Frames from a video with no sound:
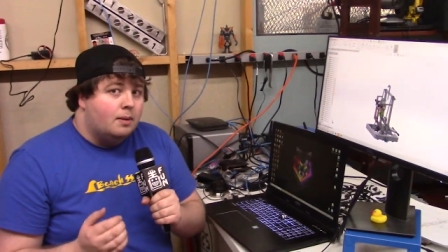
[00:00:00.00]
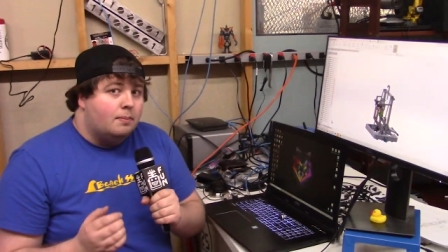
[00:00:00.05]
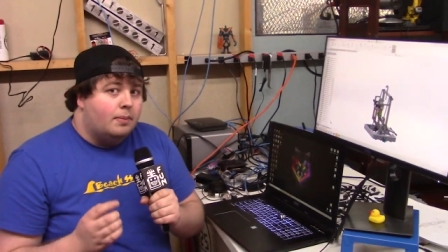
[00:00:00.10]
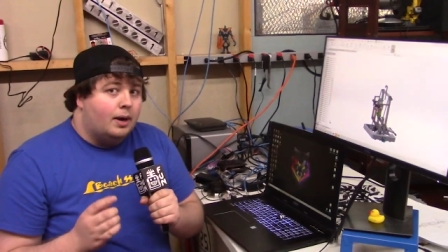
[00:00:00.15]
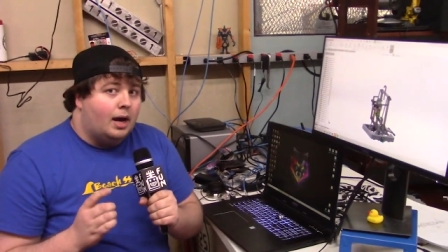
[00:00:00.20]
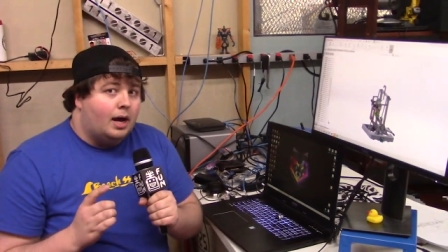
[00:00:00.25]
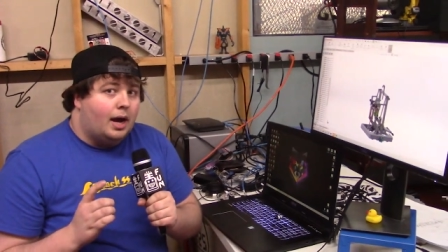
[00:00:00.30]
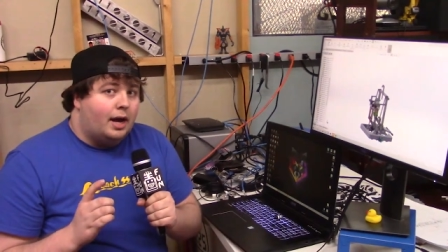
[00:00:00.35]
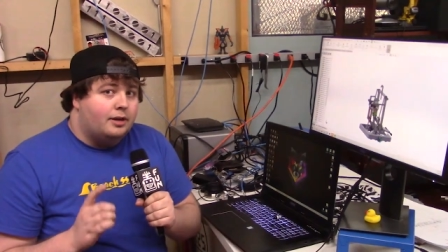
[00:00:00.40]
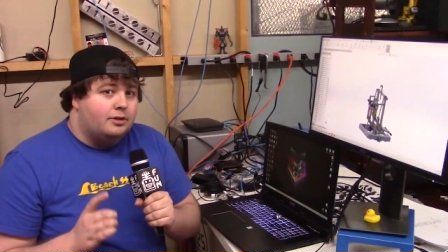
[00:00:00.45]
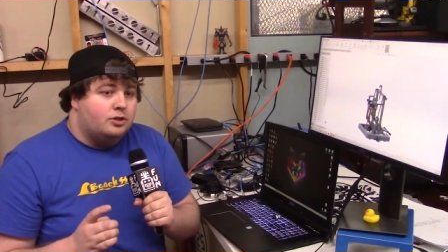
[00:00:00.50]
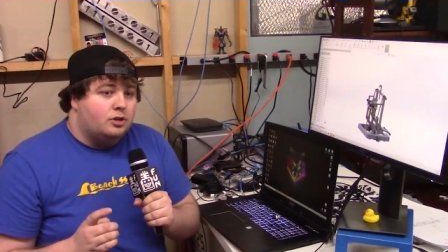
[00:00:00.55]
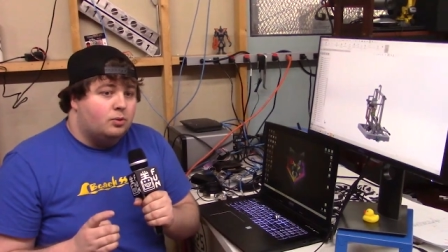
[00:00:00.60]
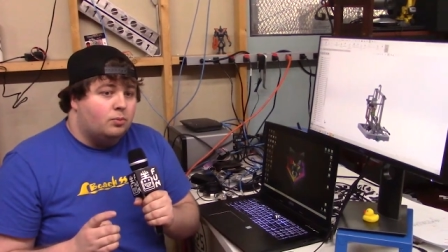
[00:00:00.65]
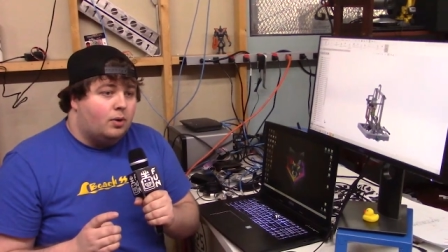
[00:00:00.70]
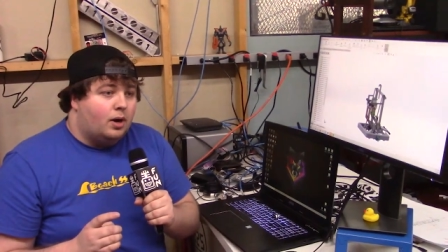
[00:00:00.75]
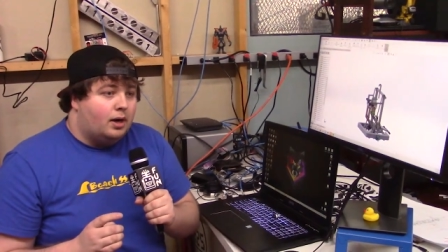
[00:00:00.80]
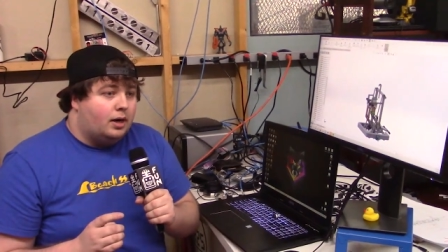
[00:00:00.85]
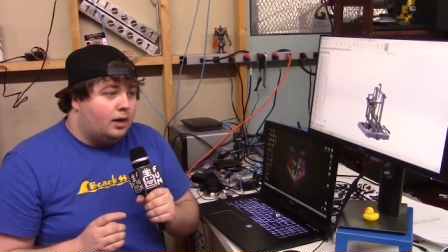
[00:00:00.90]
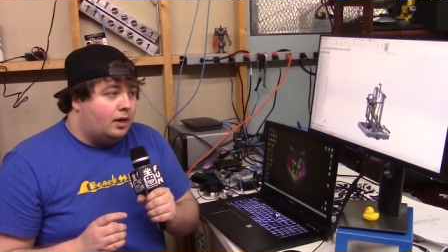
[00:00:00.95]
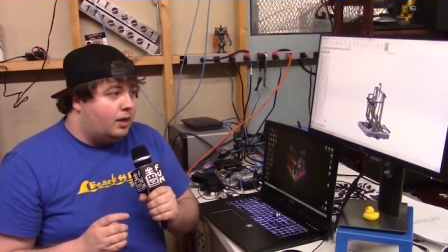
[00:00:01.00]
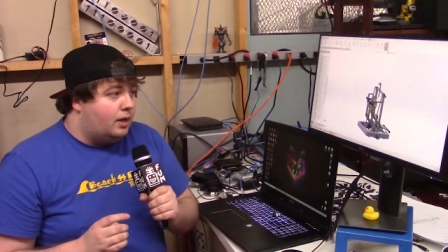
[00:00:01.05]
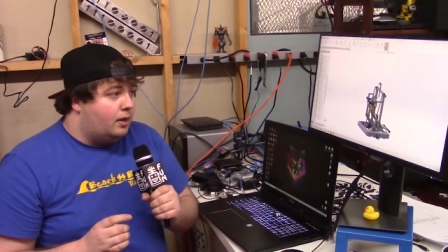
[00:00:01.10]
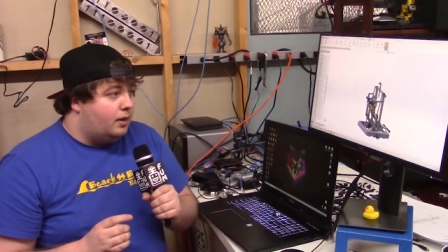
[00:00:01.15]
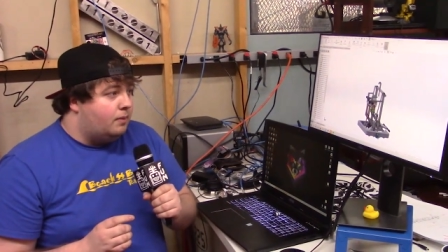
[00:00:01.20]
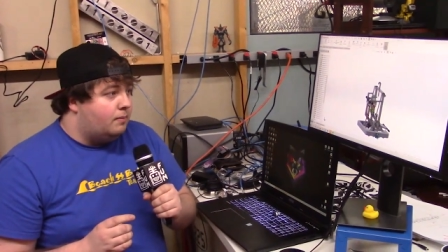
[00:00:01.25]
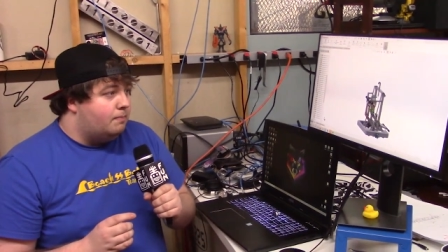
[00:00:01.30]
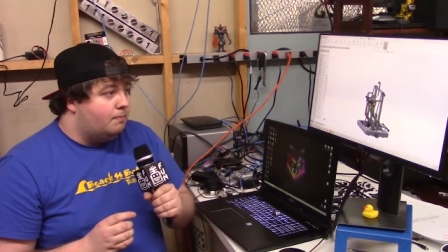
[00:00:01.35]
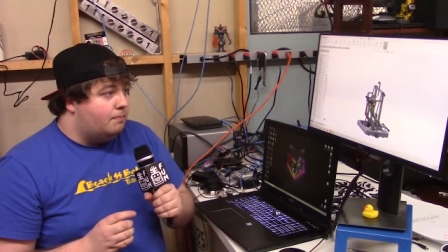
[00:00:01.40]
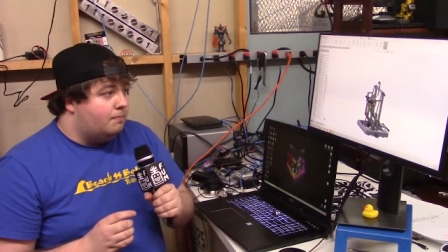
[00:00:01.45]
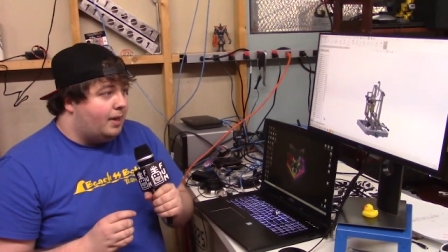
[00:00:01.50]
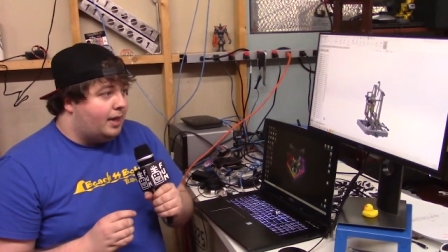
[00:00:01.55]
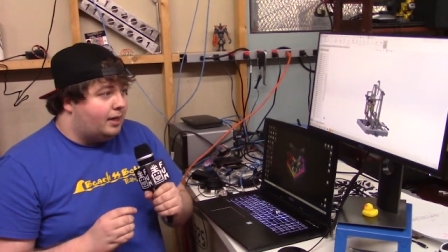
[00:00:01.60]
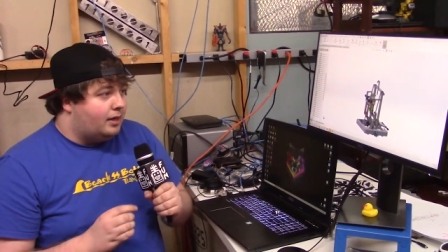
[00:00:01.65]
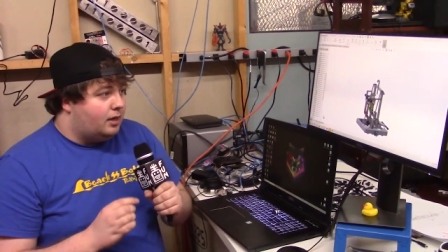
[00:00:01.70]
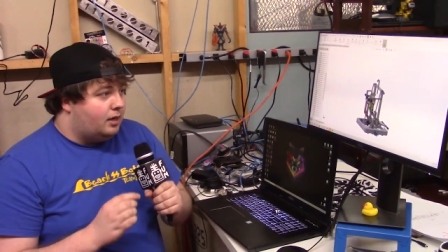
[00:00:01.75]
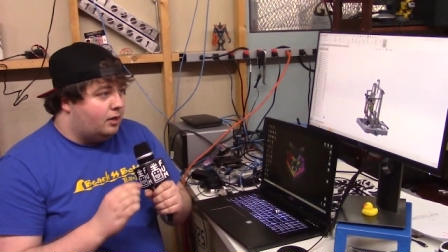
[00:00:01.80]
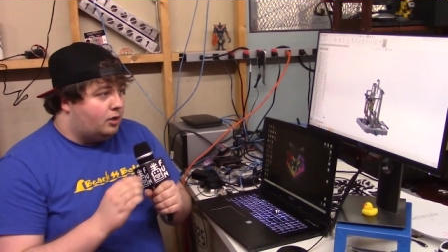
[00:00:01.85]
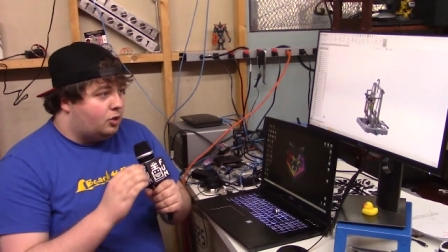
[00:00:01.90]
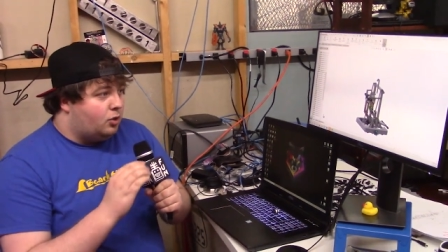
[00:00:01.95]
But I do want to make
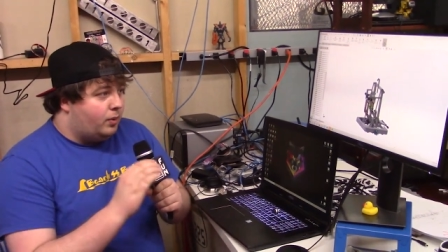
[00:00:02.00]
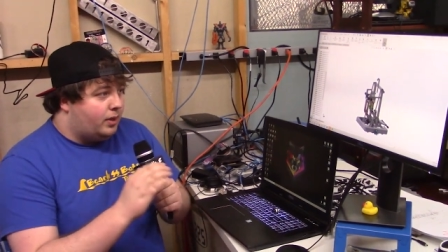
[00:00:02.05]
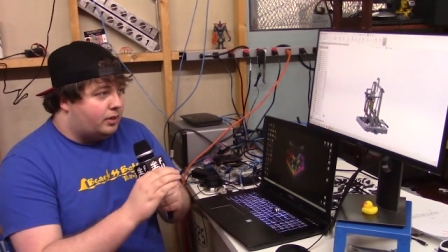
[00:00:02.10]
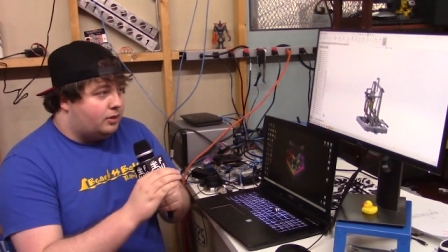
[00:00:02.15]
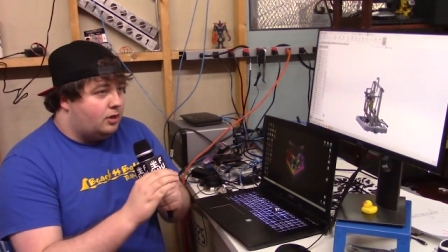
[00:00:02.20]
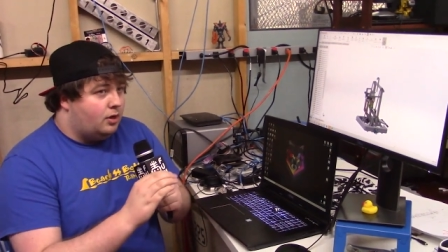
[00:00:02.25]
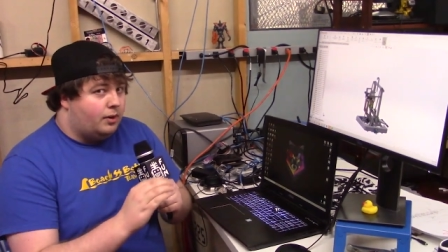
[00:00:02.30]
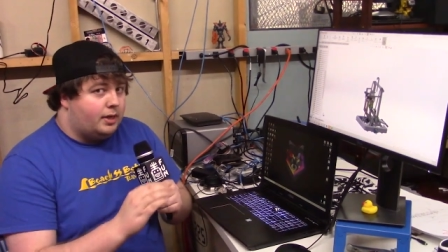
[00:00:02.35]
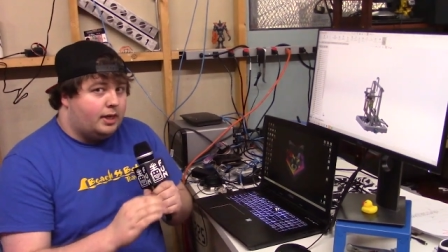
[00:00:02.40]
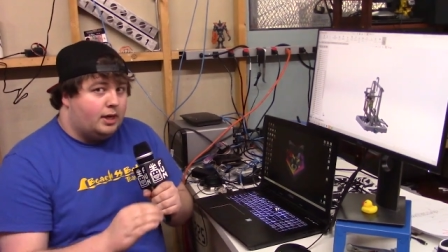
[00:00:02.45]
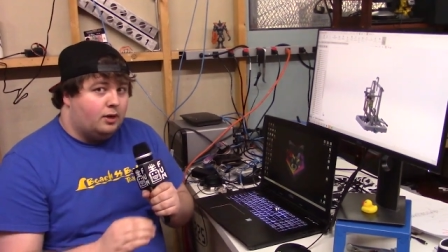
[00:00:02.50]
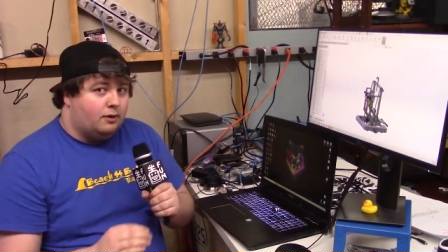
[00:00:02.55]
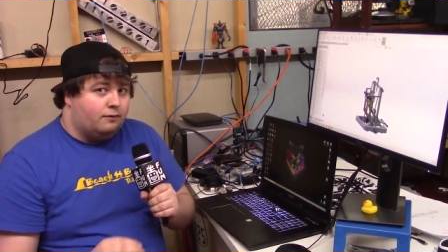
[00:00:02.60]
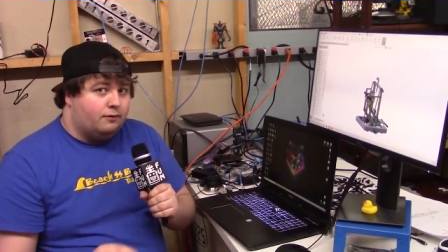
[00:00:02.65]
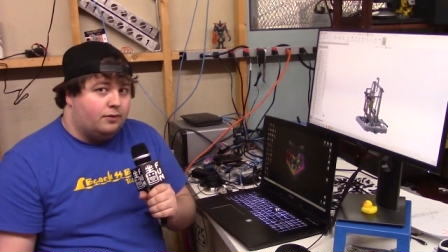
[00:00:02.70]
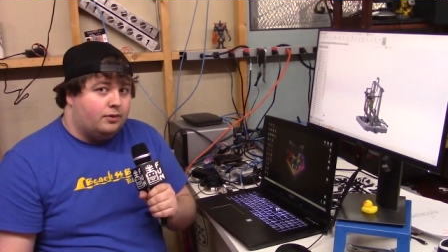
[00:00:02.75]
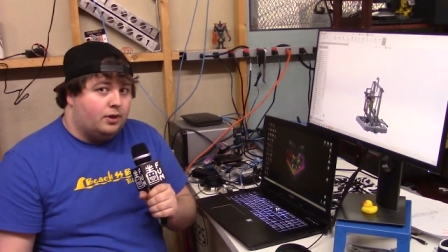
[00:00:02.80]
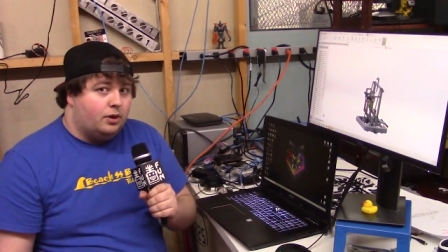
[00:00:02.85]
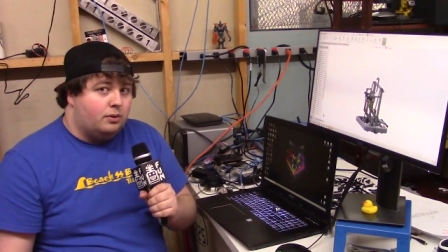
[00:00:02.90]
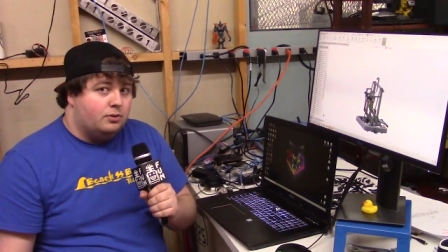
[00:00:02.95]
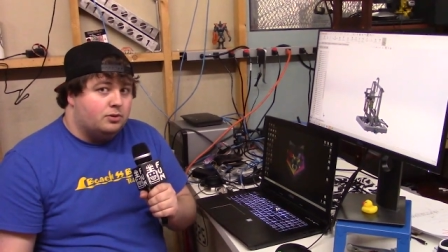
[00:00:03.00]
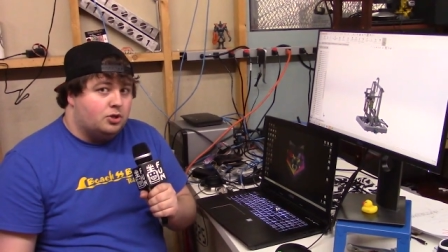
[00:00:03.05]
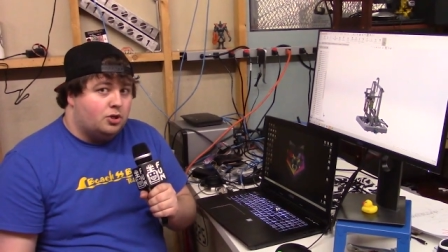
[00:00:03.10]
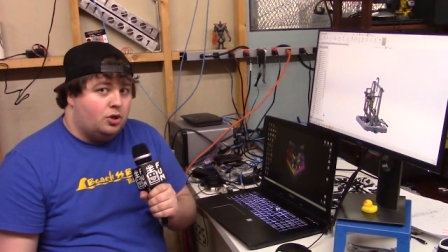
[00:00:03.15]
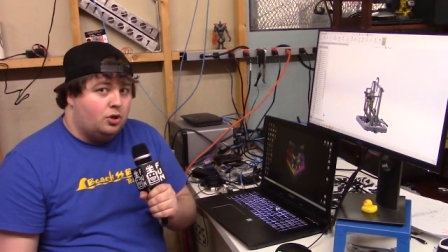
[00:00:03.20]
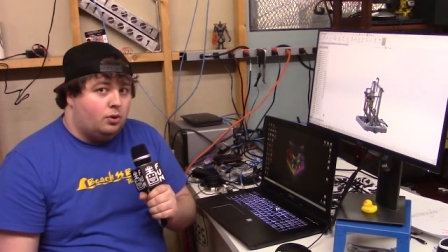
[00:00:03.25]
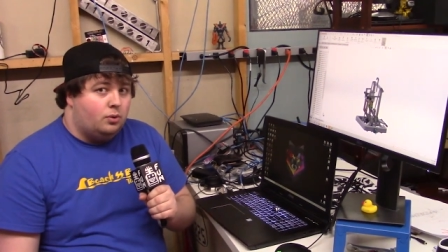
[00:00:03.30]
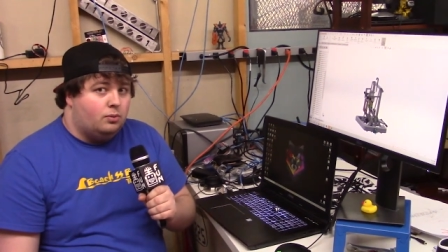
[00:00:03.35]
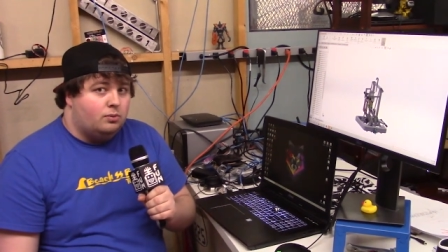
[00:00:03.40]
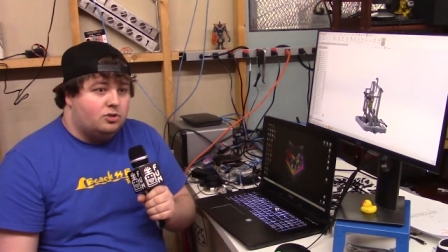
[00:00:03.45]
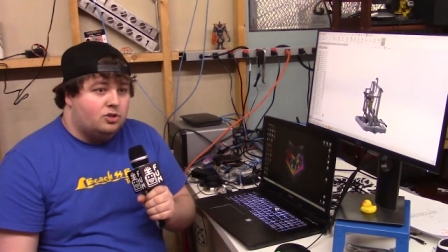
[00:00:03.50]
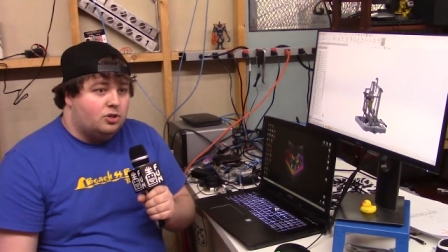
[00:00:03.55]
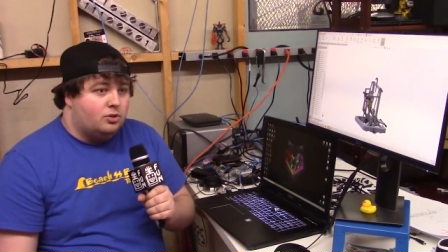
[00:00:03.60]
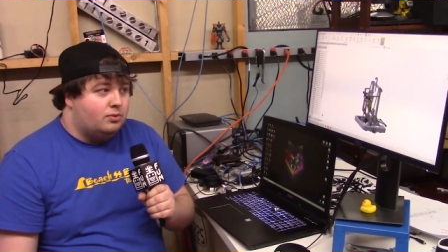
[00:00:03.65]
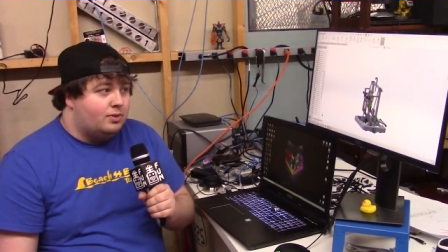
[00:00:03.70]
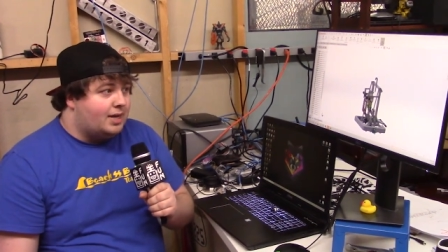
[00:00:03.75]
a quick note here for those who do